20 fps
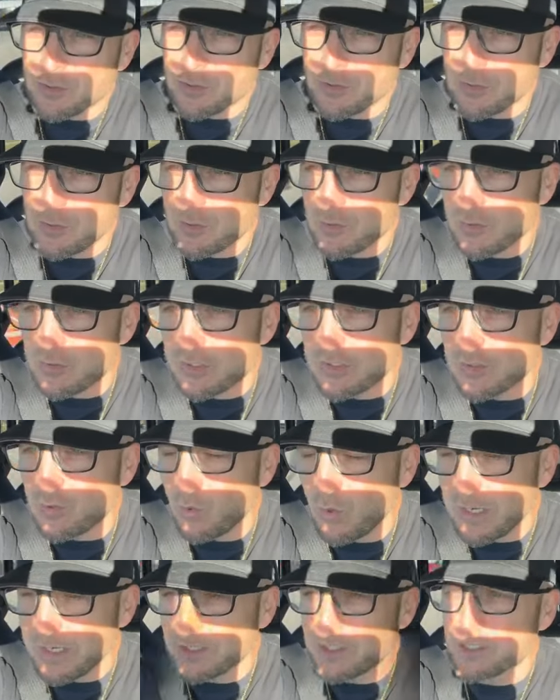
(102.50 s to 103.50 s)
you. You
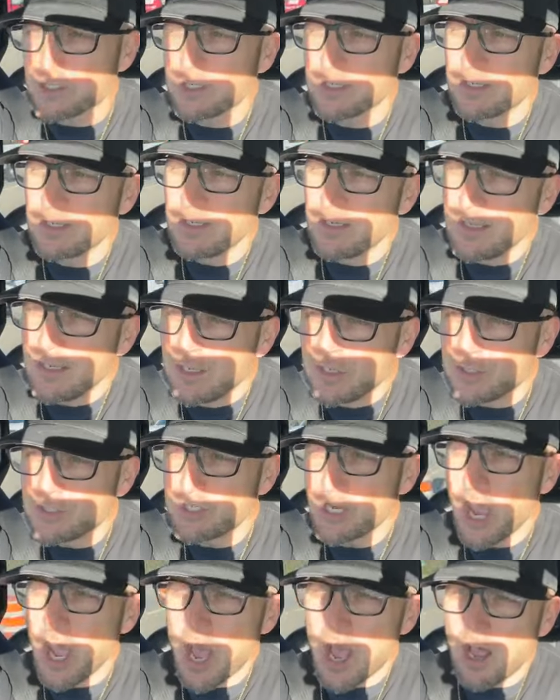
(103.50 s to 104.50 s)
switch
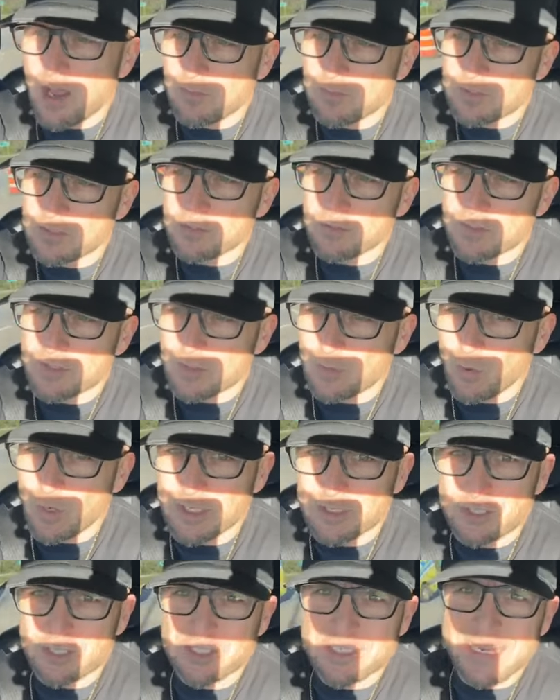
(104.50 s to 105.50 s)
jobs. You
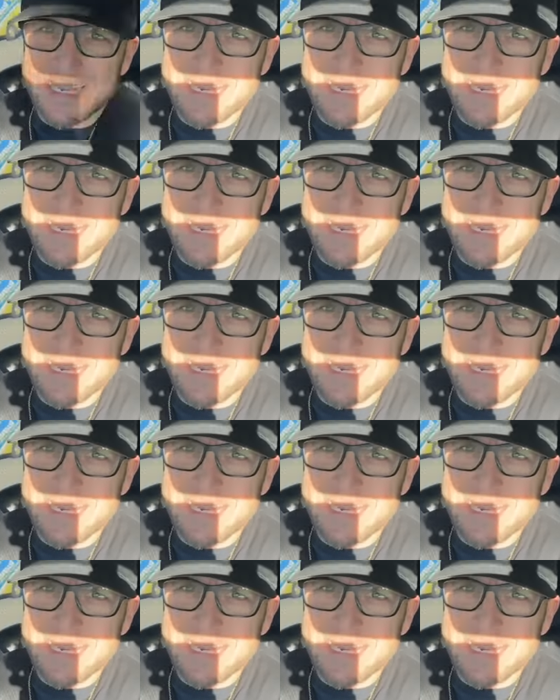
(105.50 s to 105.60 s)
switch